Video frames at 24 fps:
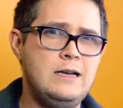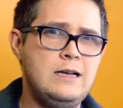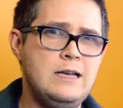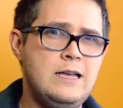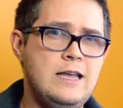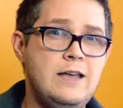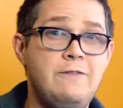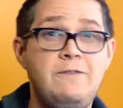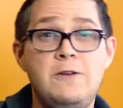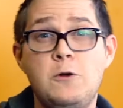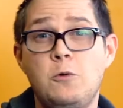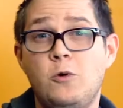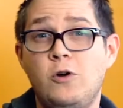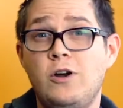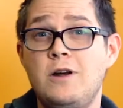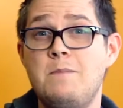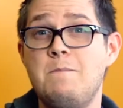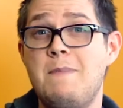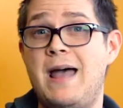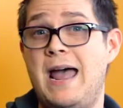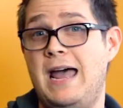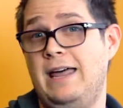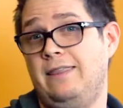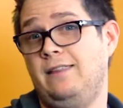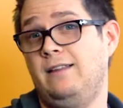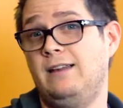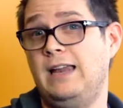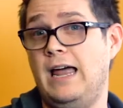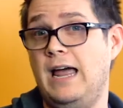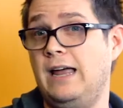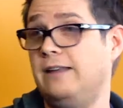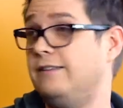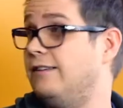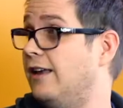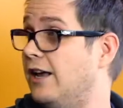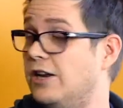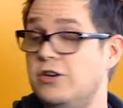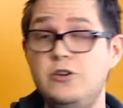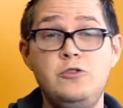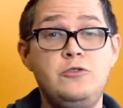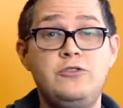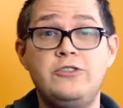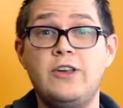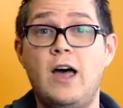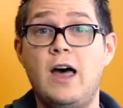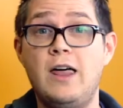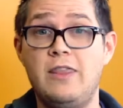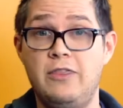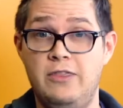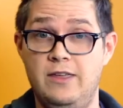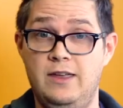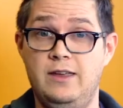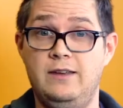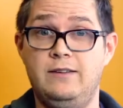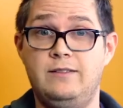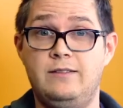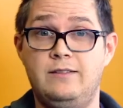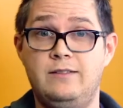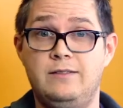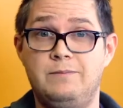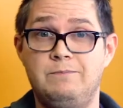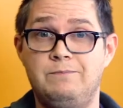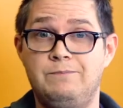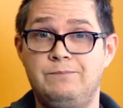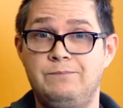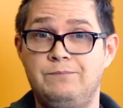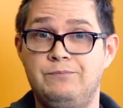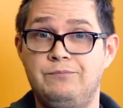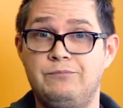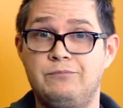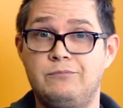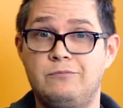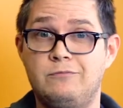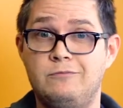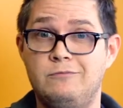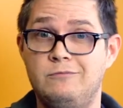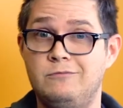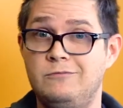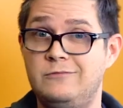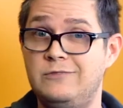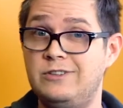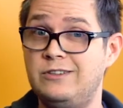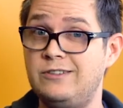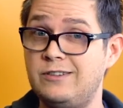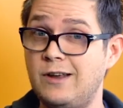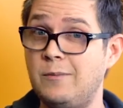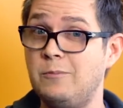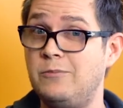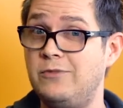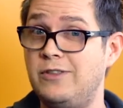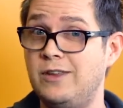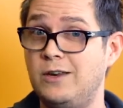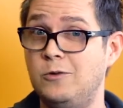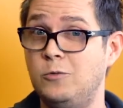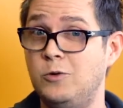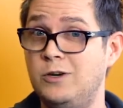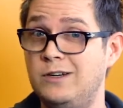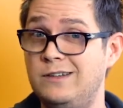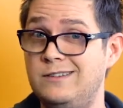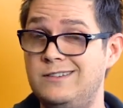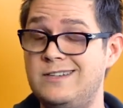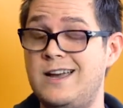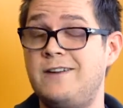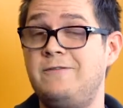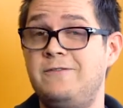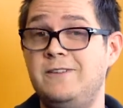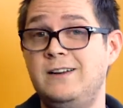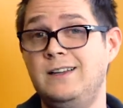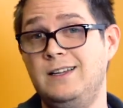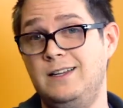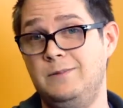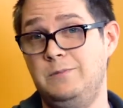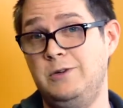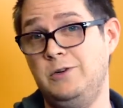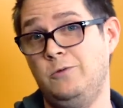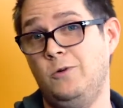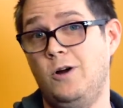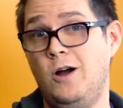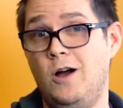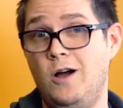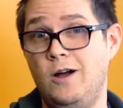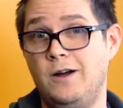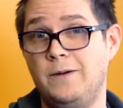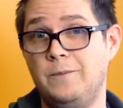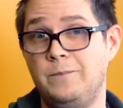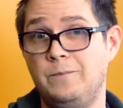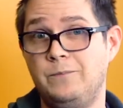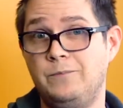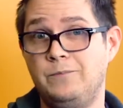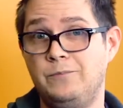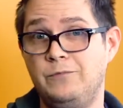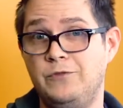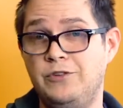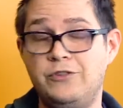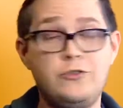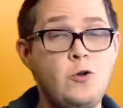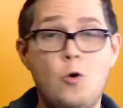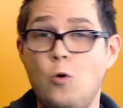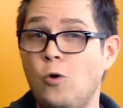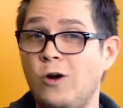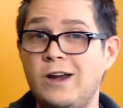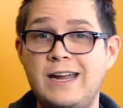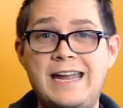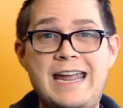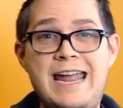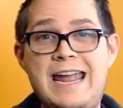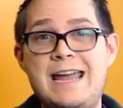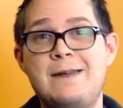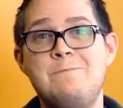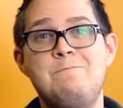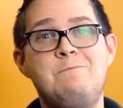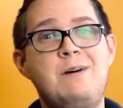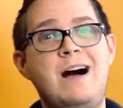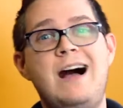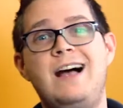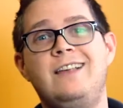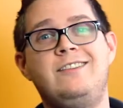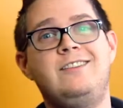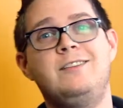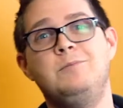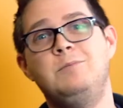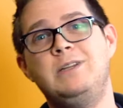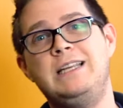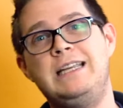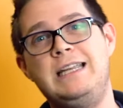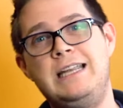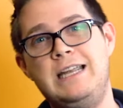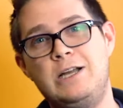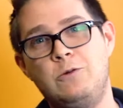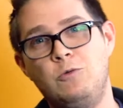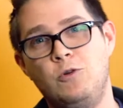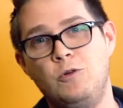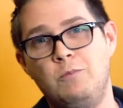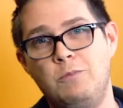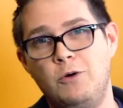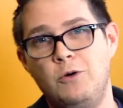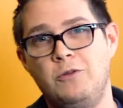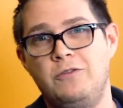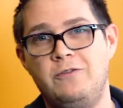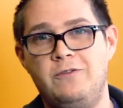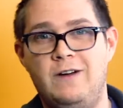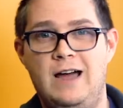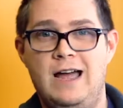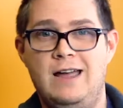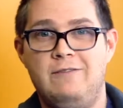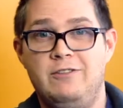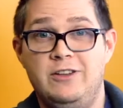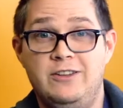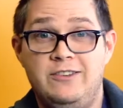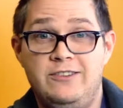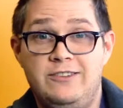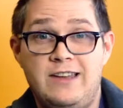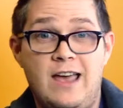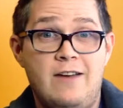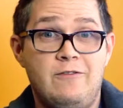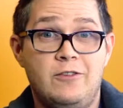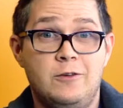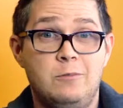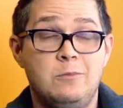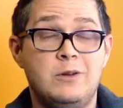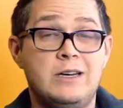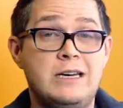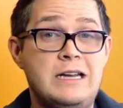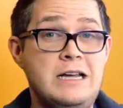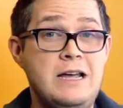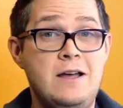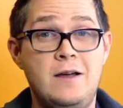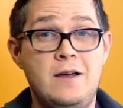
If you were in math class and you saw this, something would definitely be wrong. Score can't possibly equal both 5 and 7, but